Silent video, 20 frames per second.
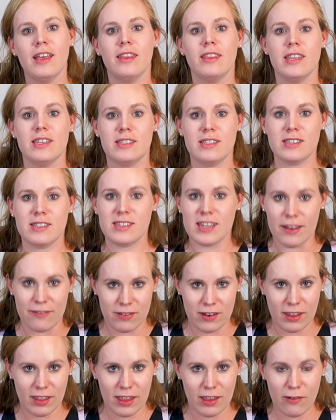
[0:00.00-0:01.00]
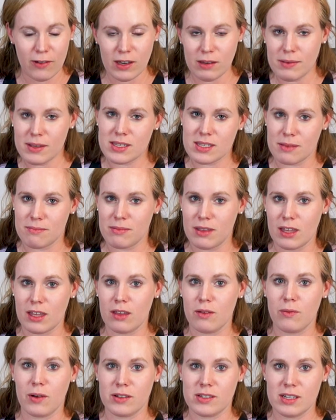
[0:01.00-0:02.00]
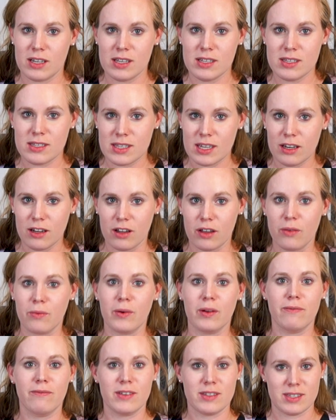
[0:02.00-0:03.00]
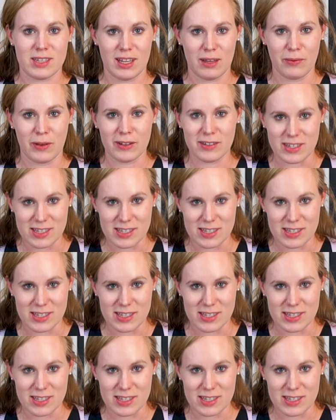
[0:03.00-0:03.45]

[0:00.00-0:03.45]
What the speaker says: This is definitely going to be something you want to consider when visiting Walt